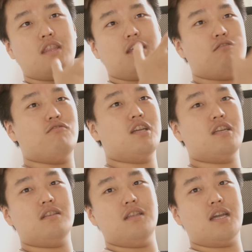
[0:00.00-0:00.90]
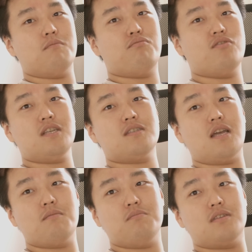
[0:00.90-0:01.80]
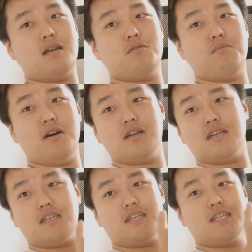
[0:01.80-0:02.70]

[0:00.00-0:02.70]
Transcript: and then created like a pretty cyberpunk,